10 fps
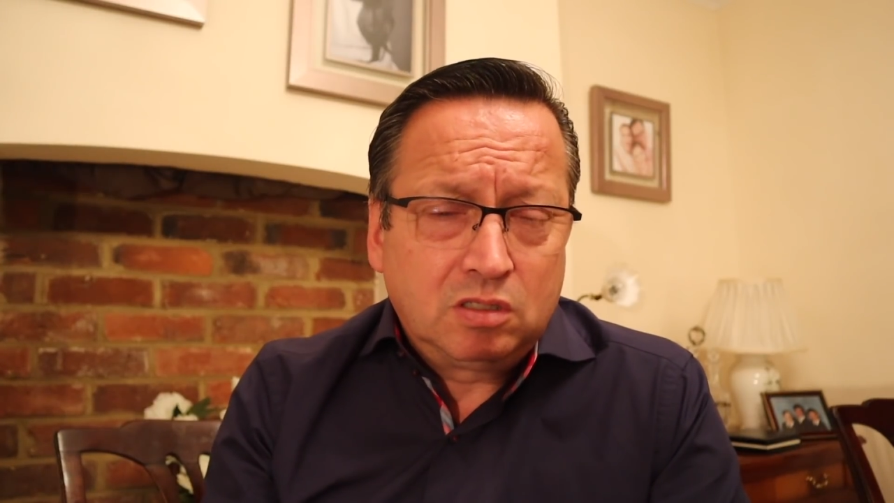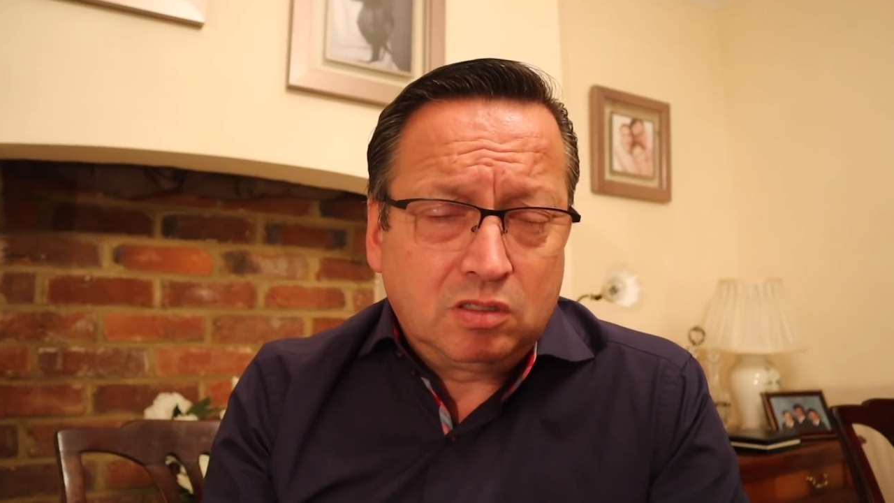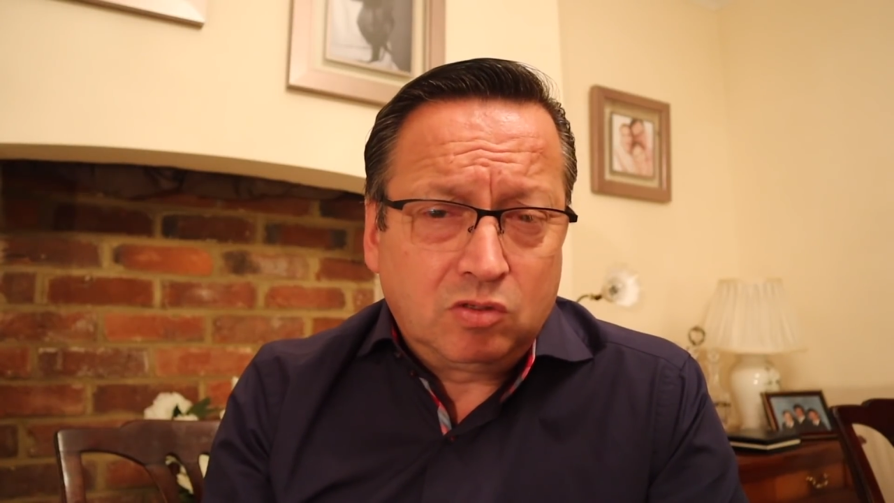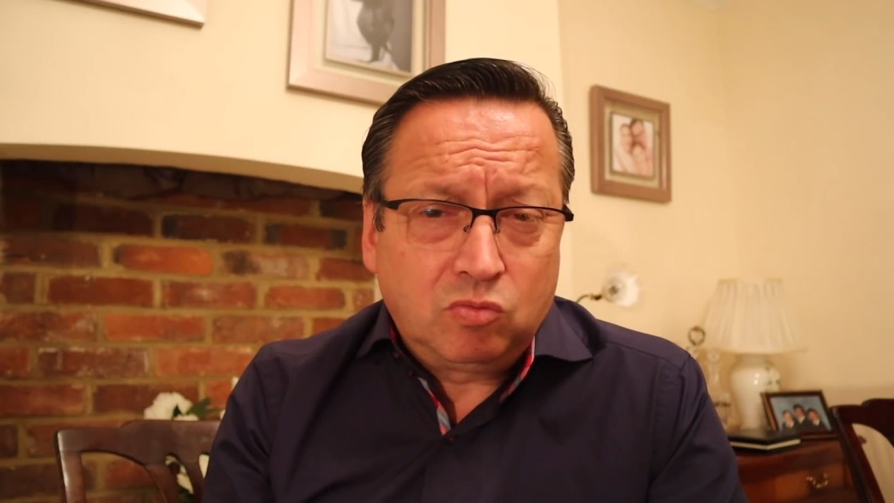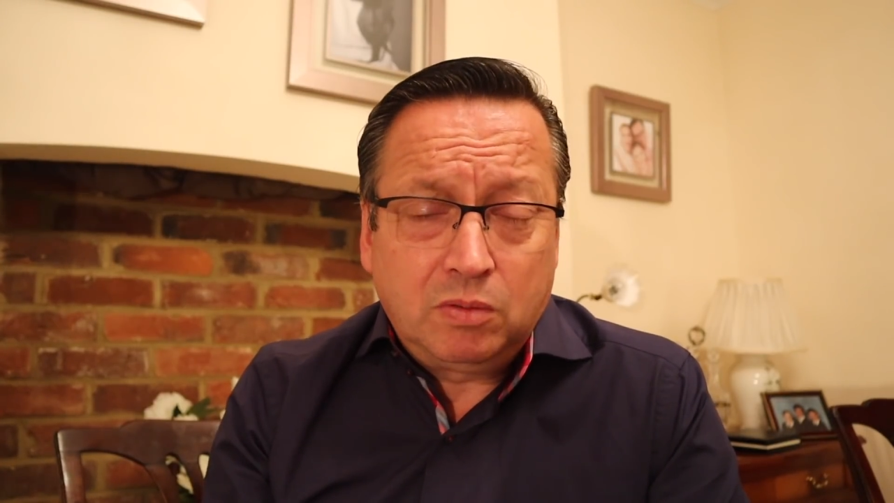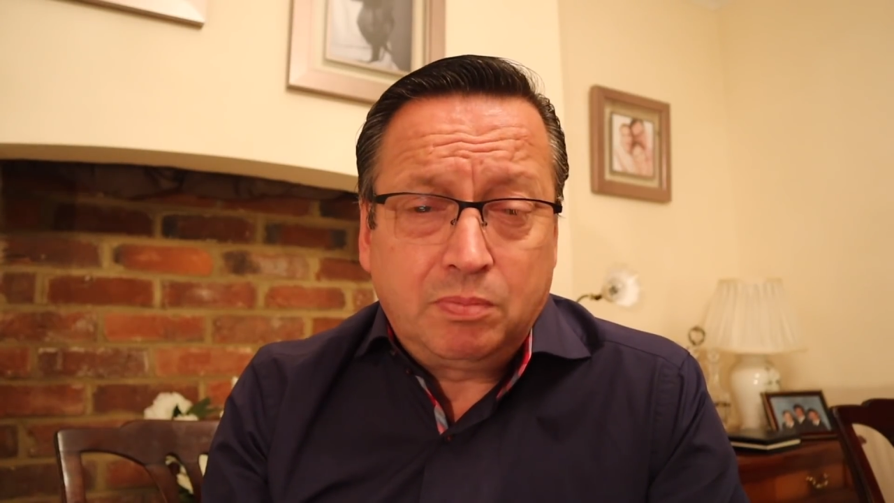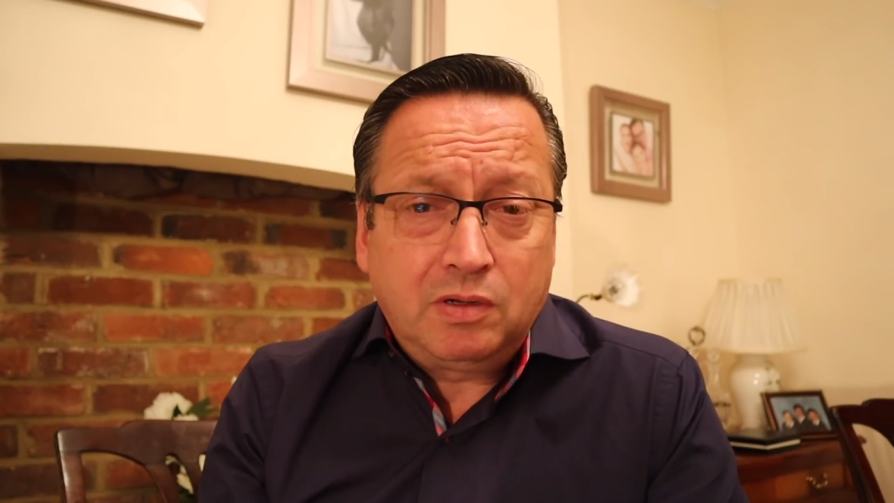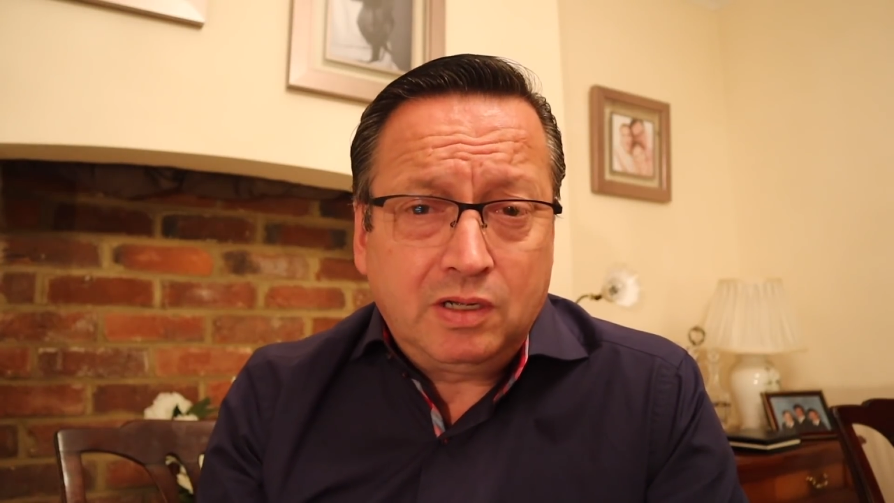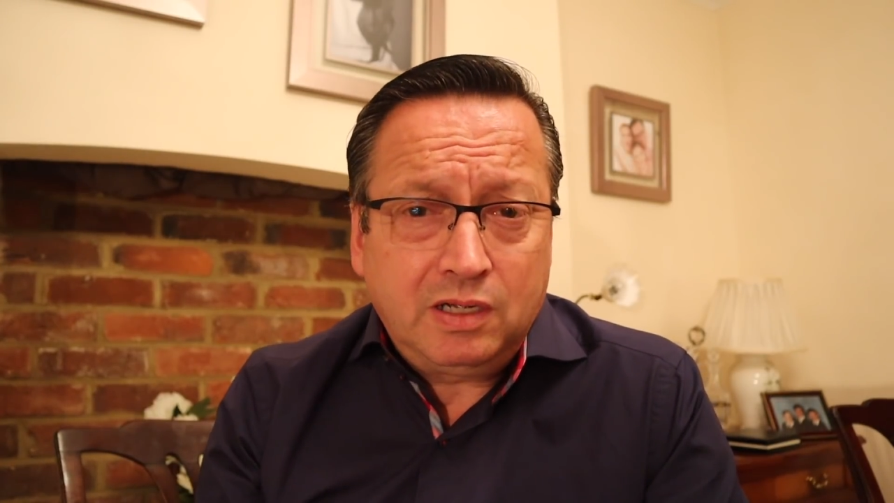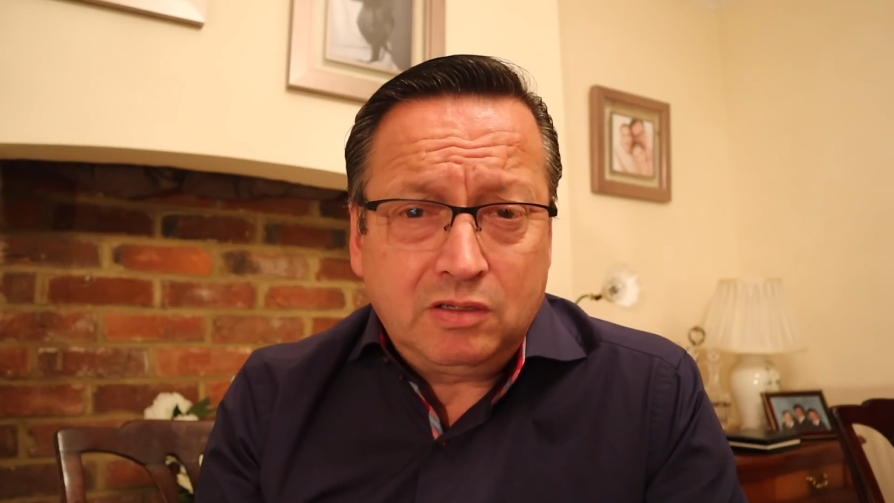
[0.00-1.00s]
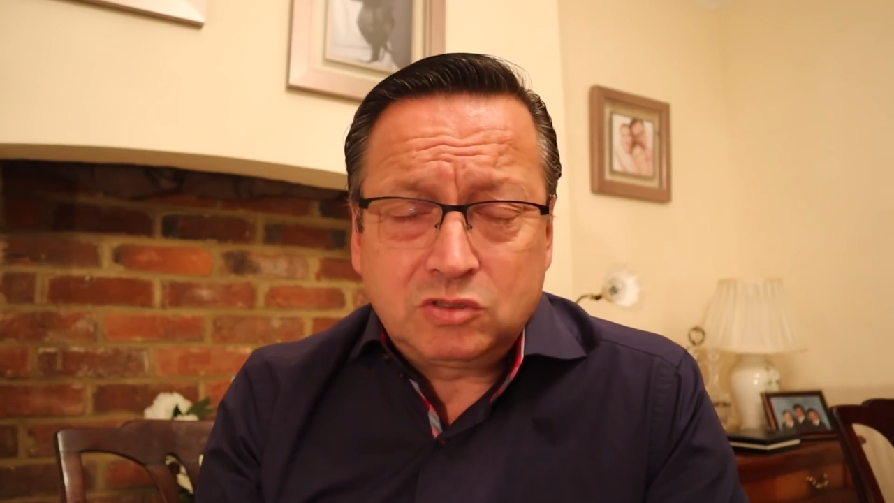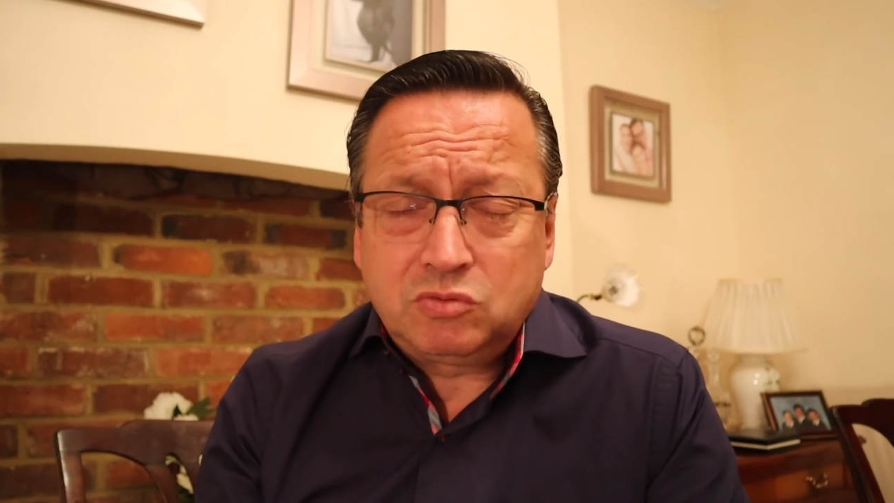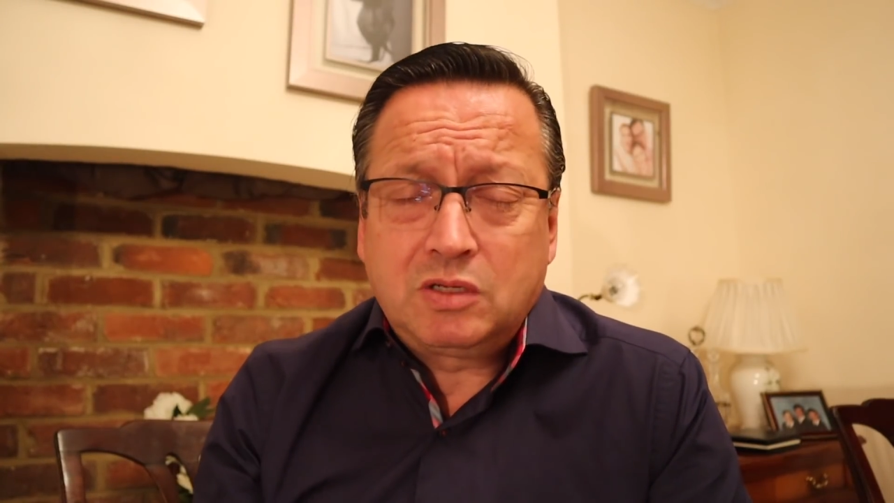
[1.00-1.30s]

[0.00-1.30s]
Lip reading: We buy a house,